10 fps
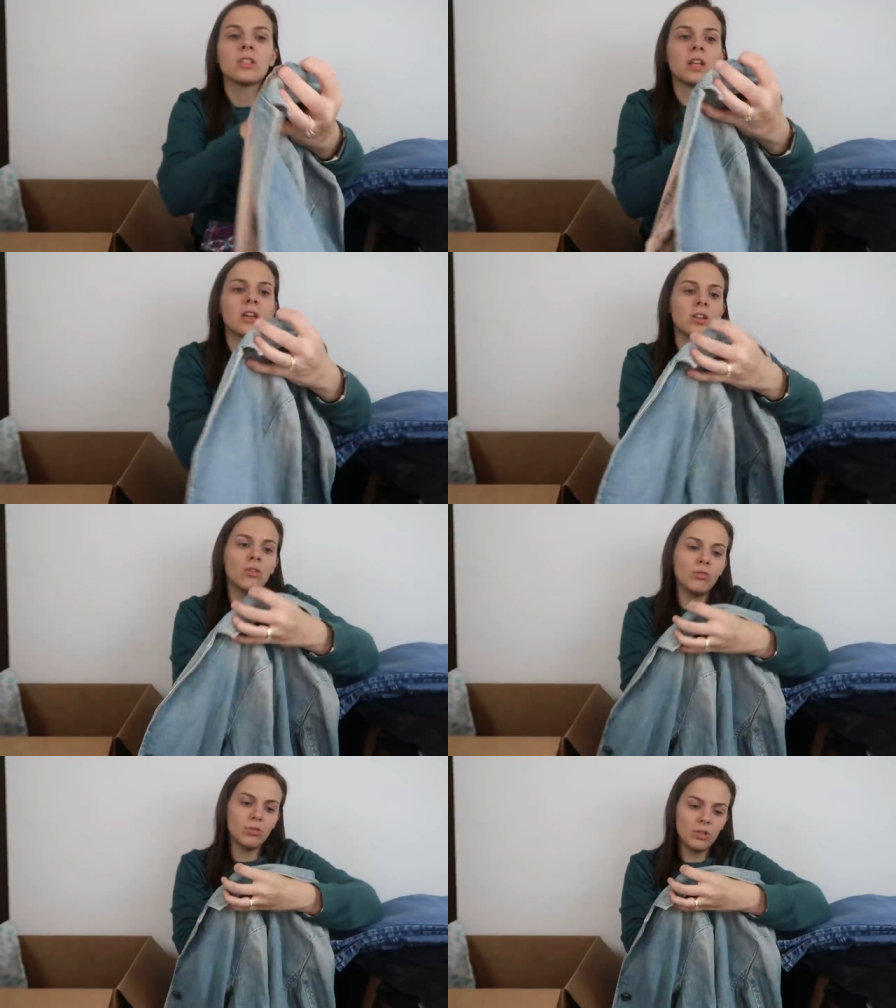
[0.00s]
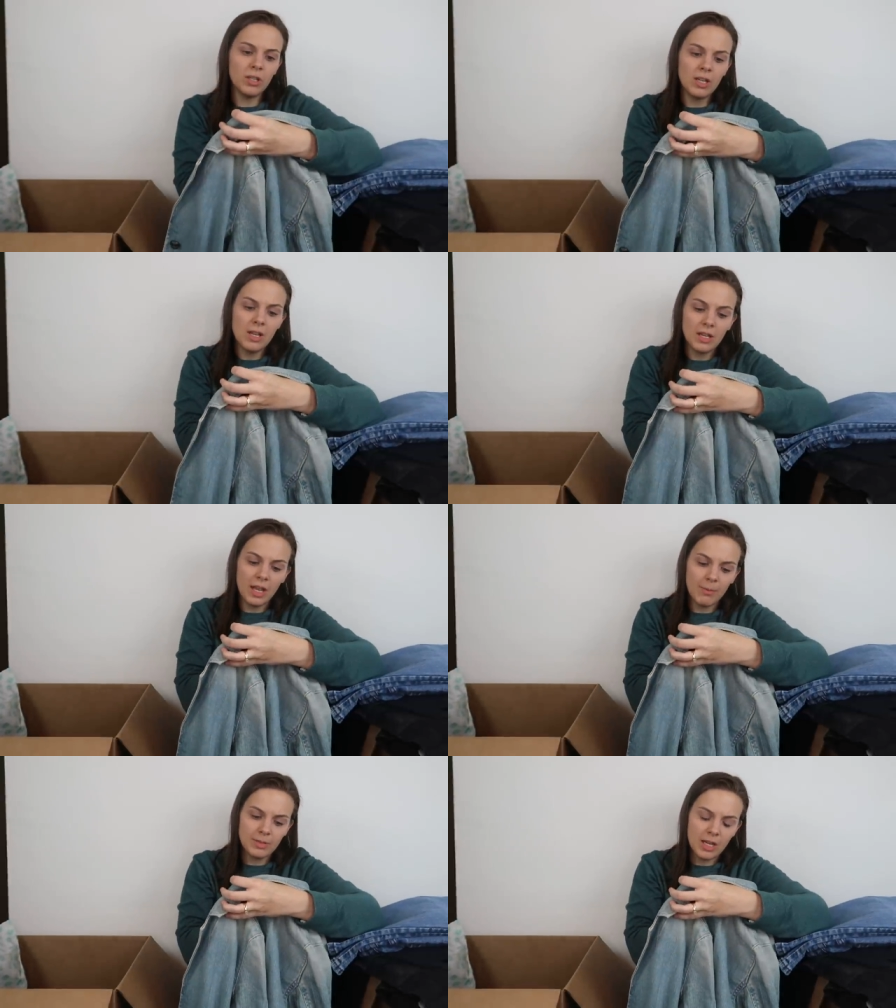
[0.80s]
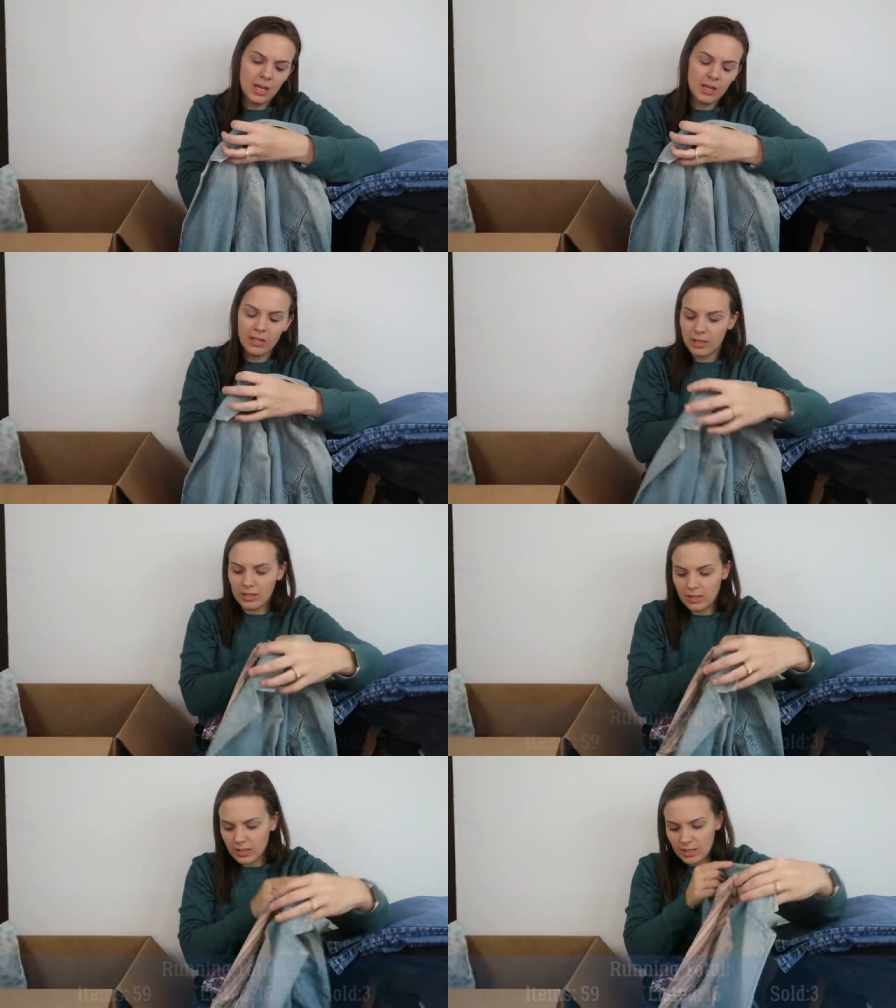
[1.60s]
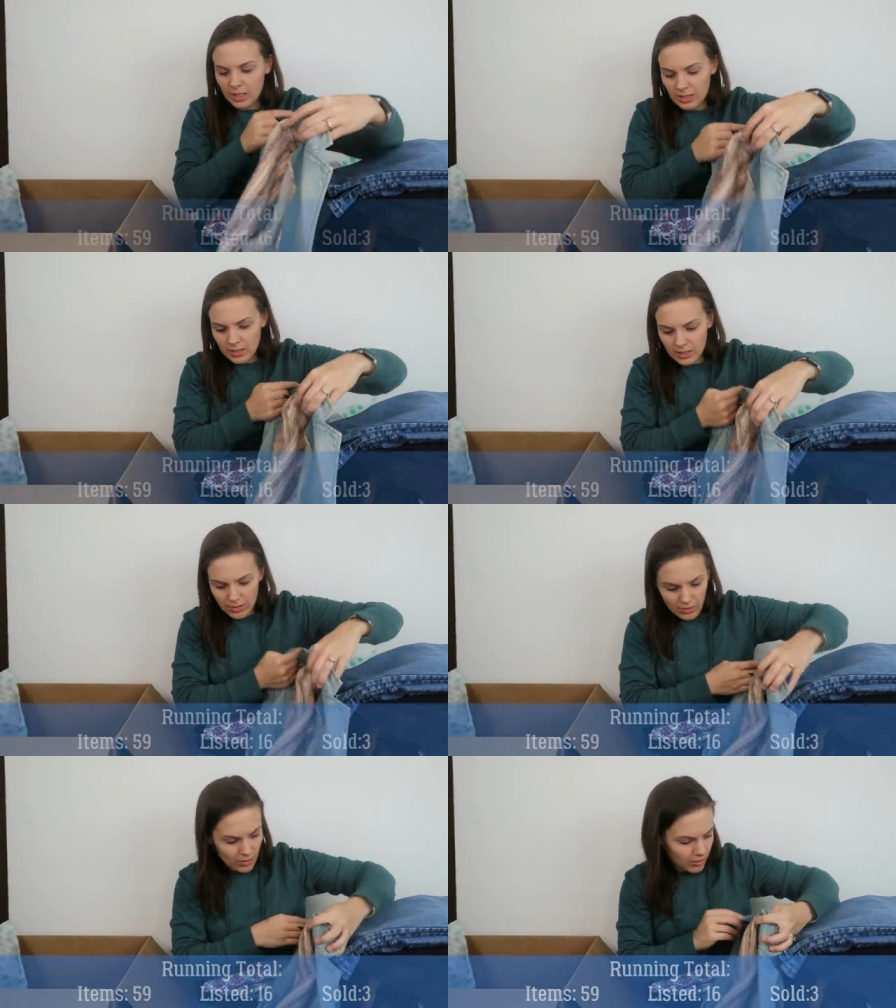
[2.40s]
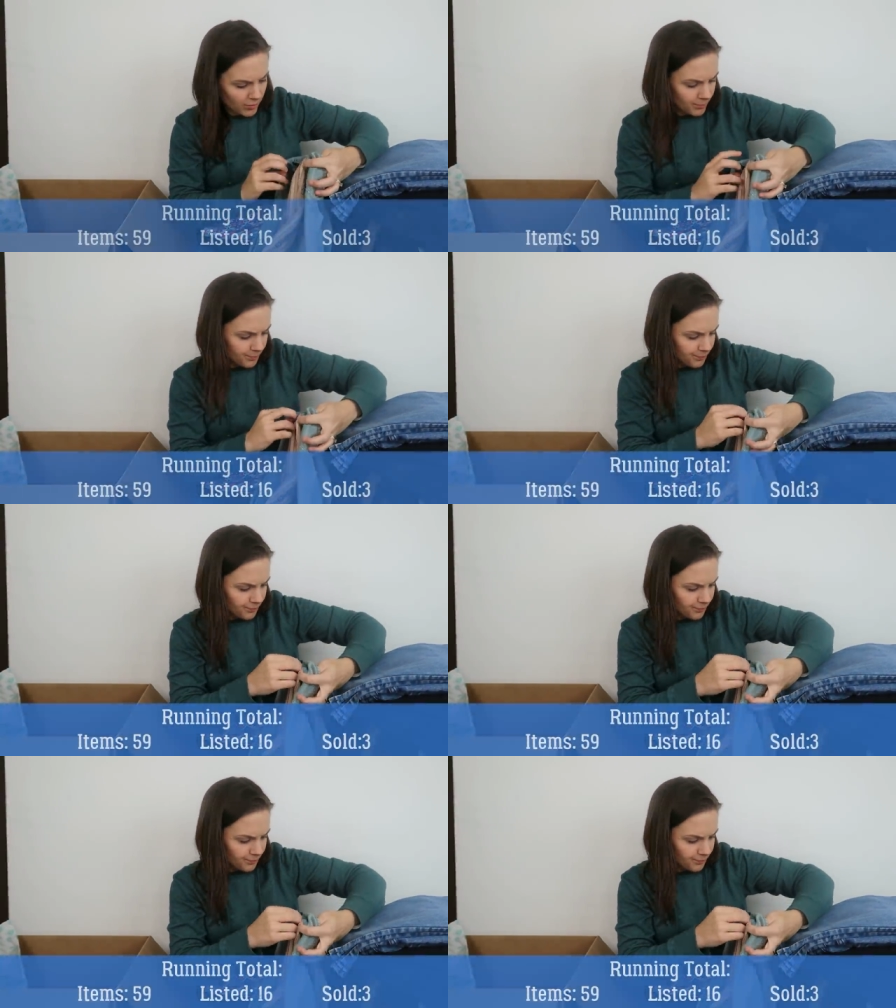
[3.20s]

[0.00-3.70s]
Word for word: looks like an older Gap tag. It is a size zero.